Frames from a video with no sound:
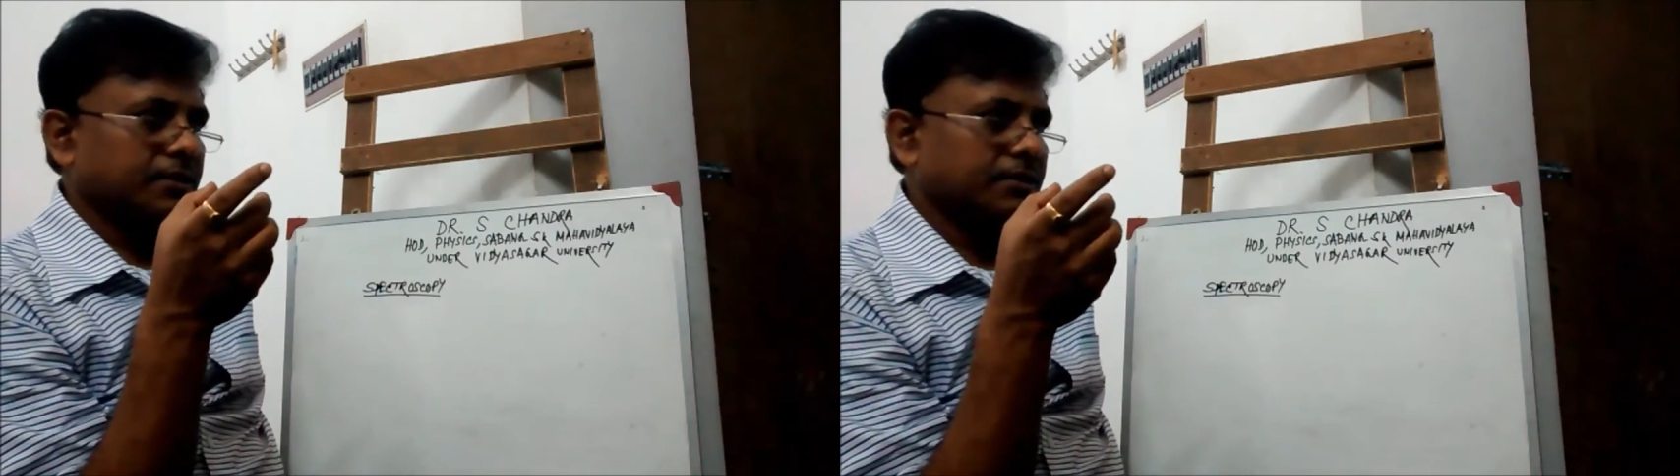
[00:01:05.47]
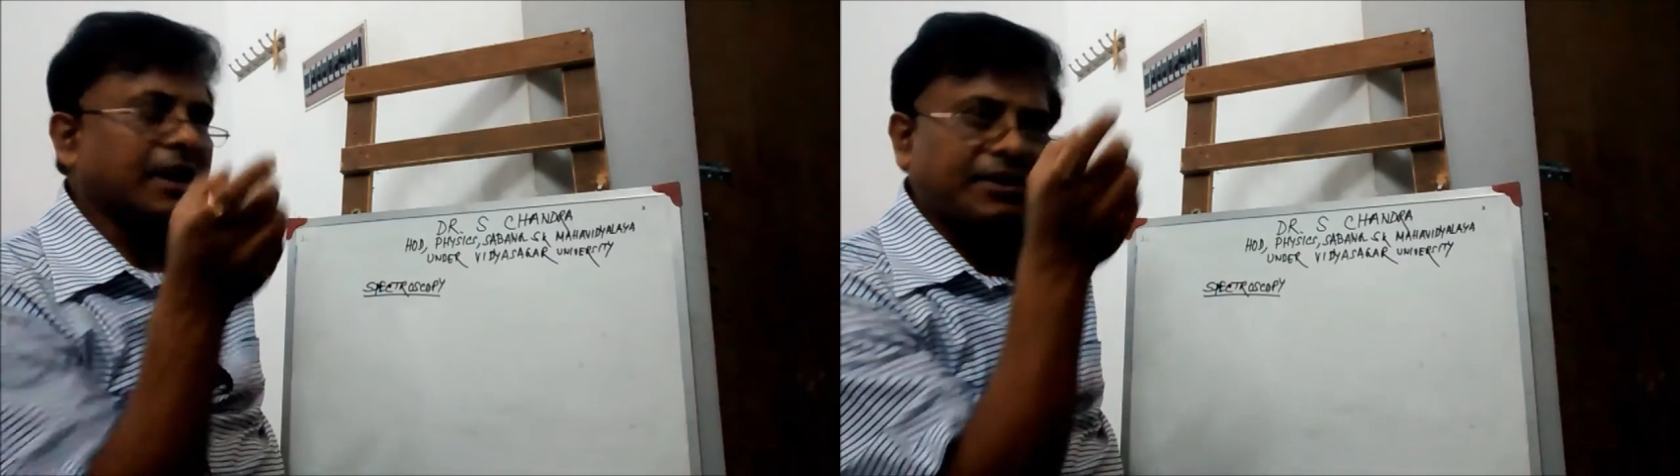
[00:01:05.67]

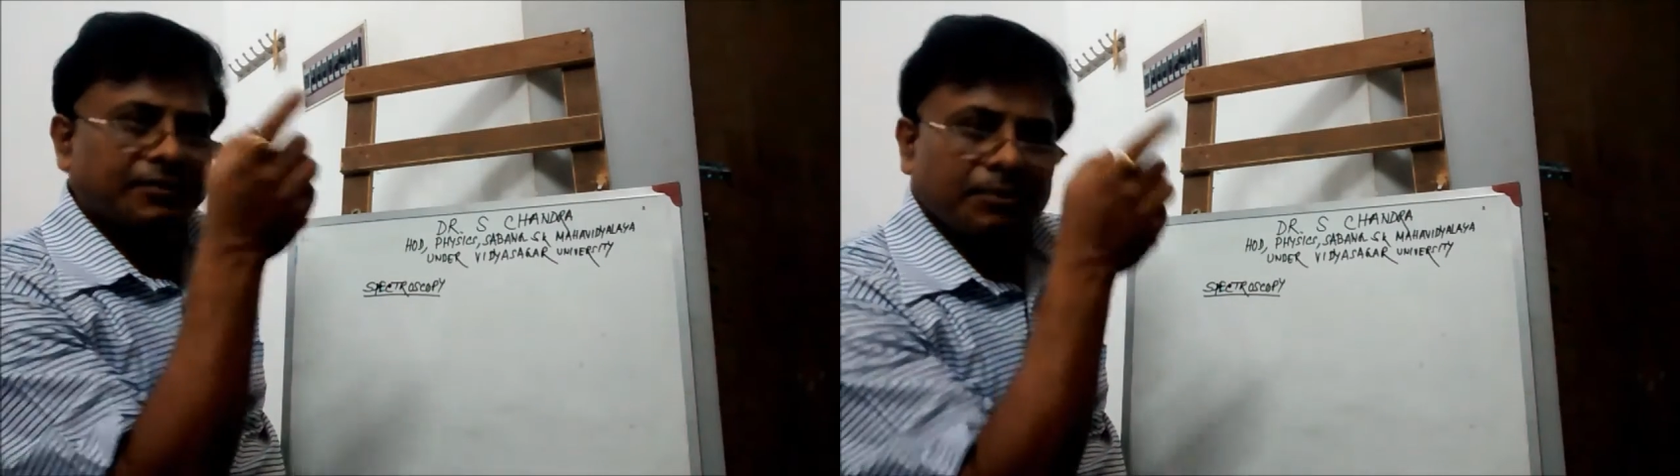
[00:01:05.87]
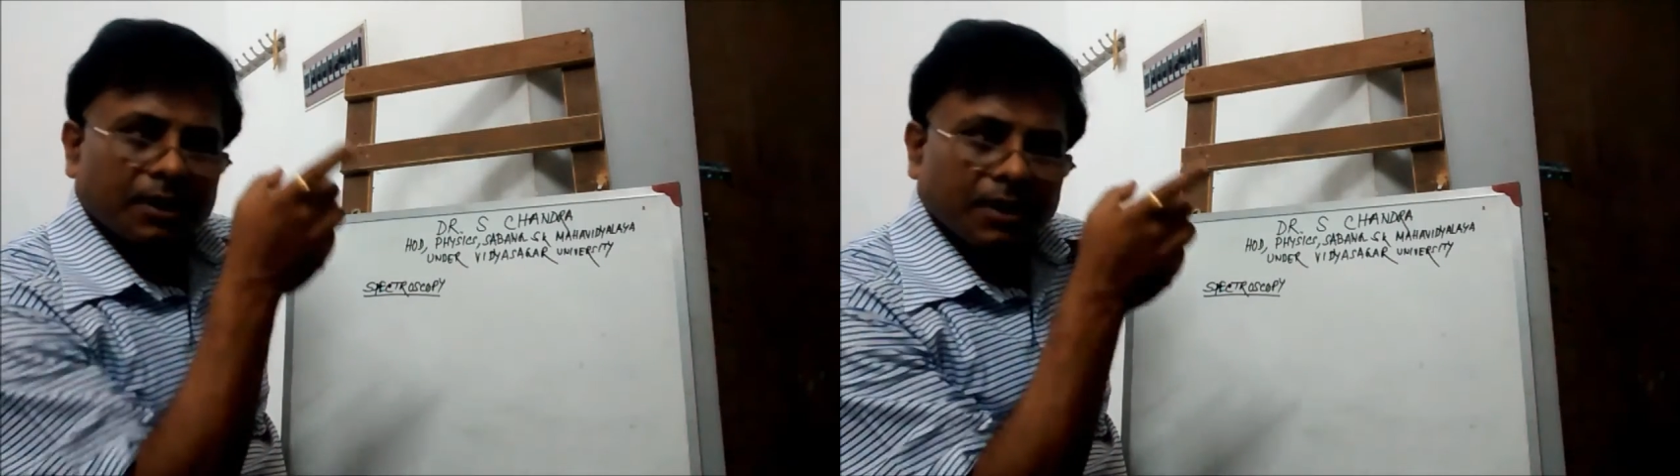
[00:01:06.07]
that is
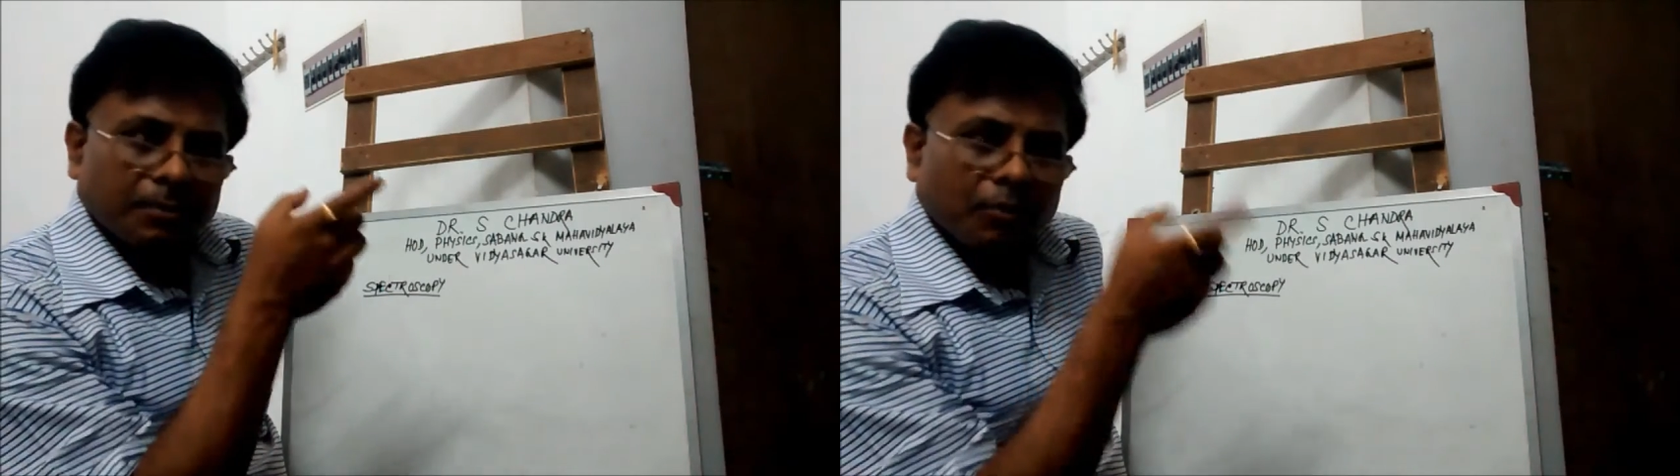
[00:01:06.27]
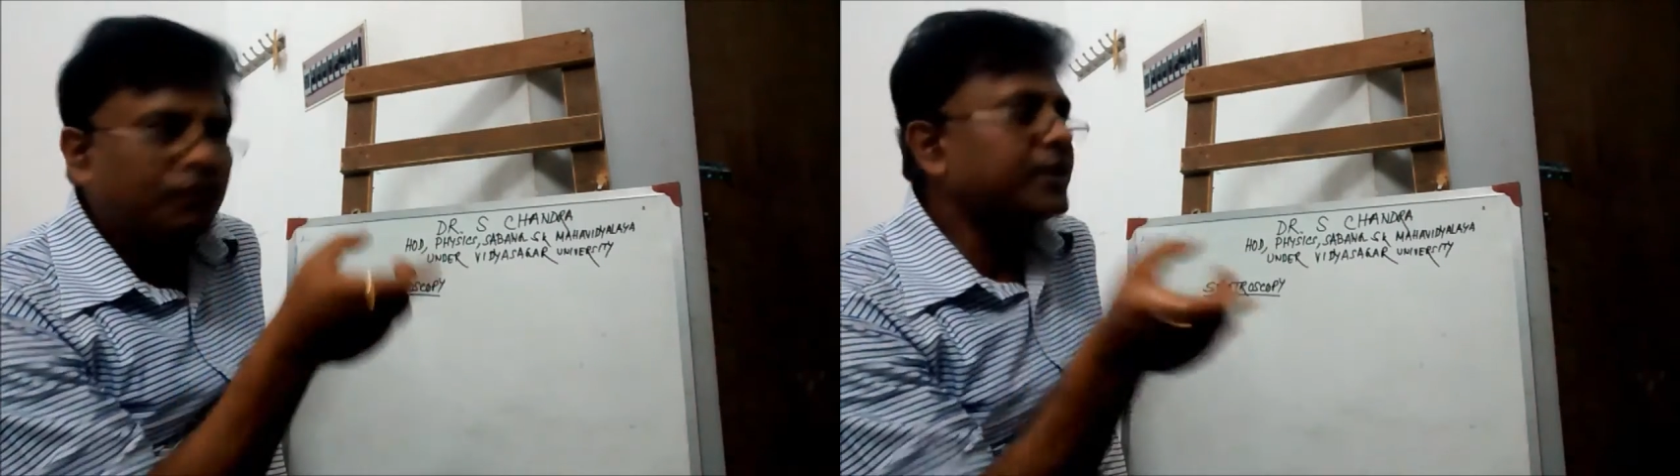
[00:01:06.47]

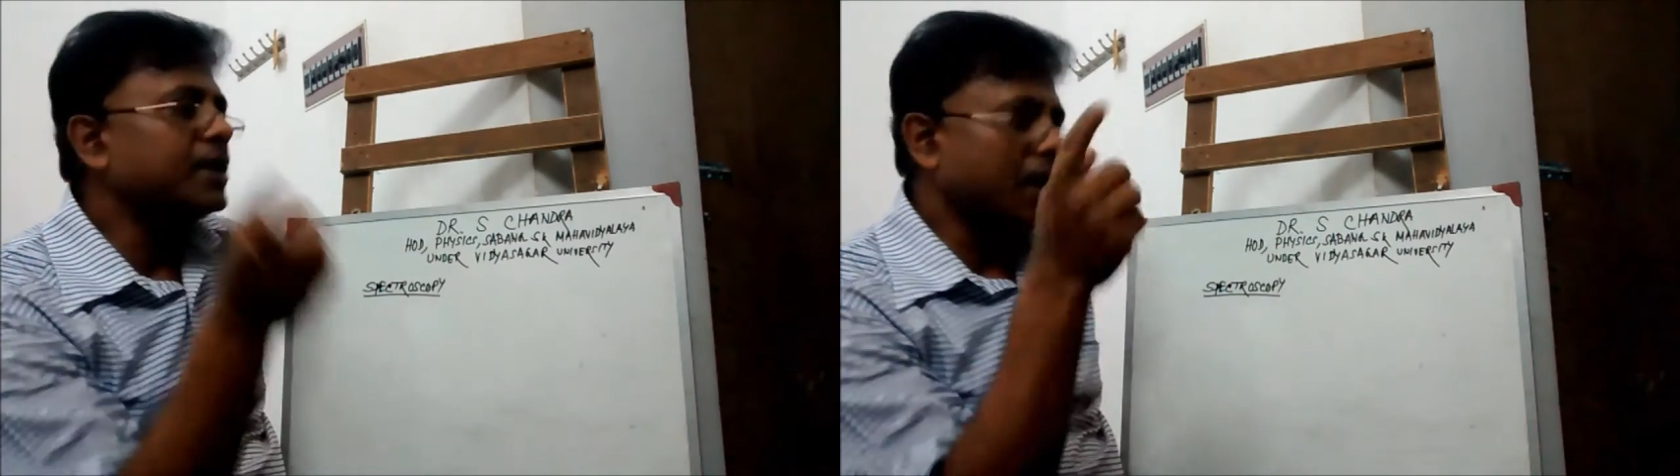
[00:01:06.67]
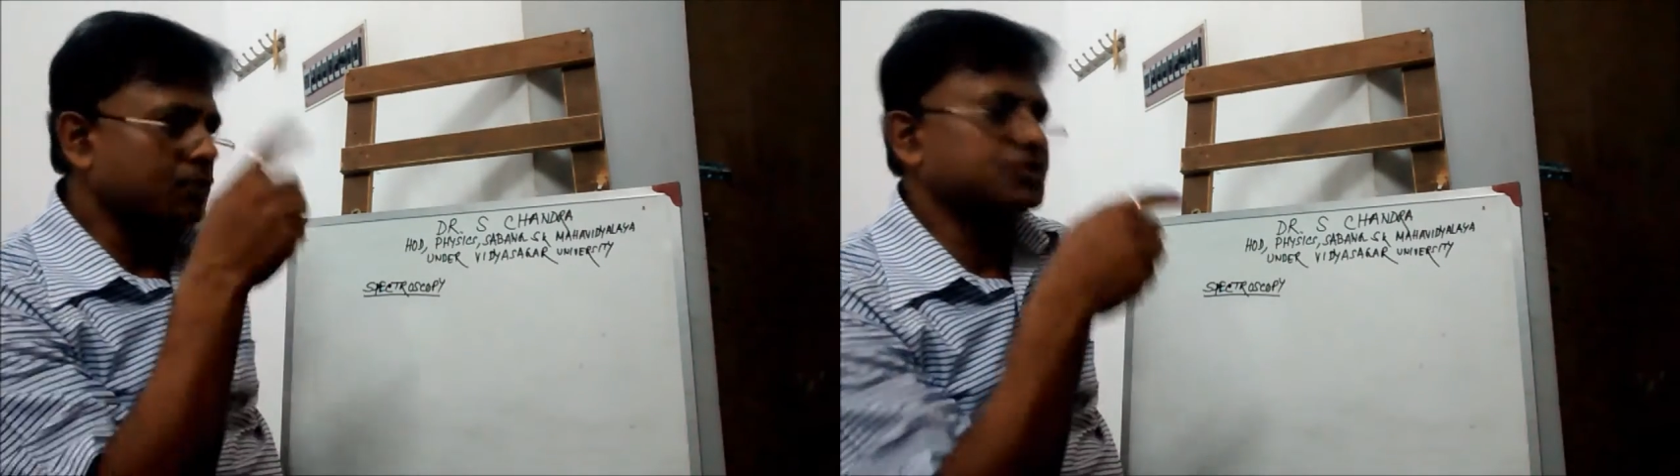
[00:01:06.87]

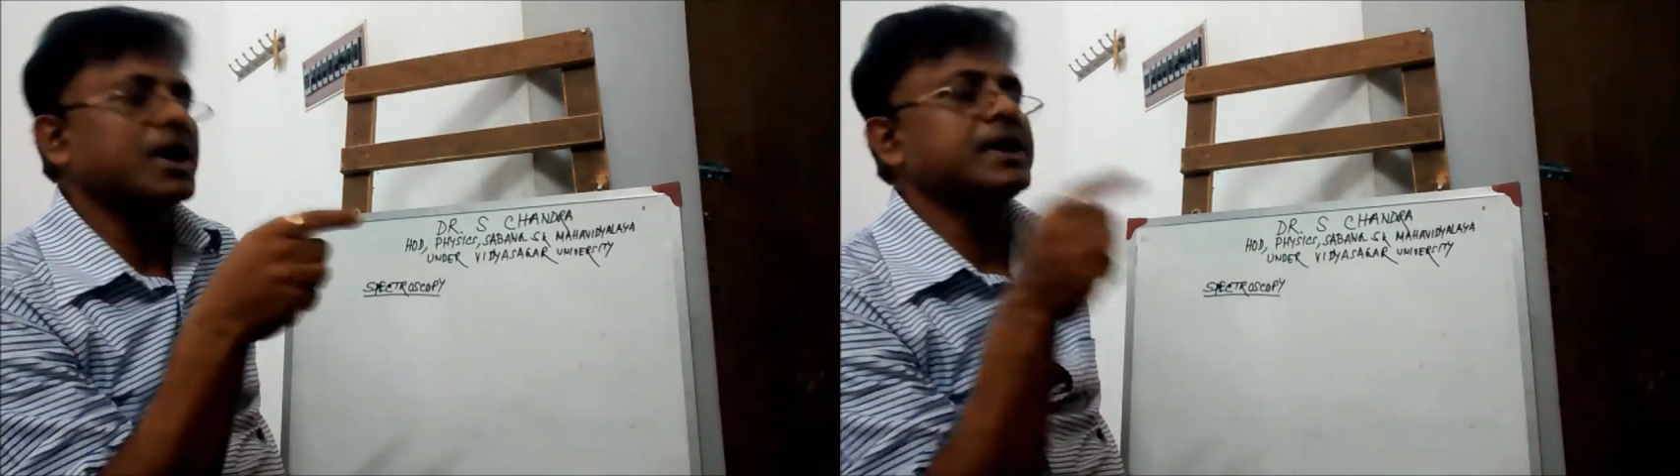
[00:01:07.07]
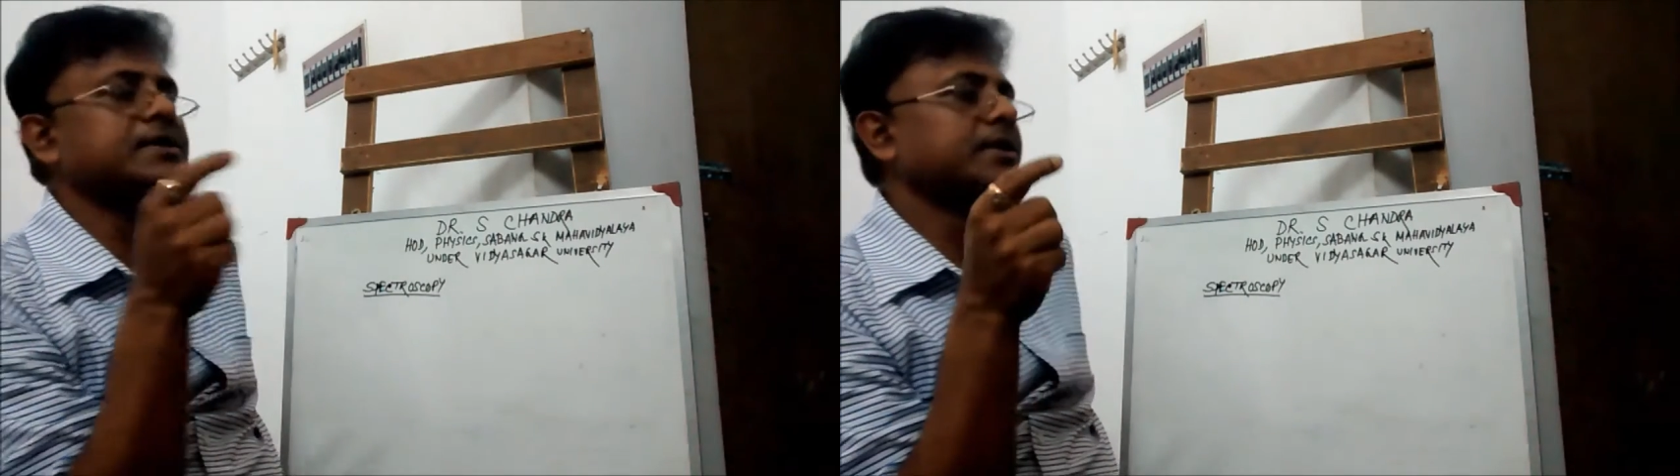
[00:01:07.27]
moving
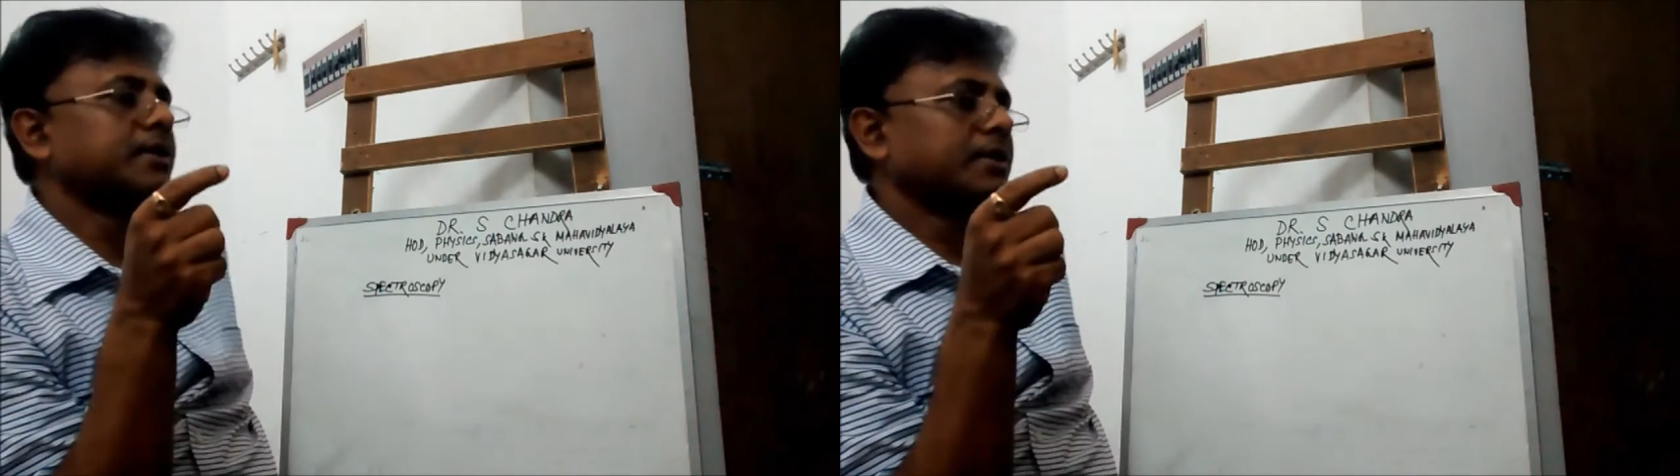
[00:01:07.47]
outside,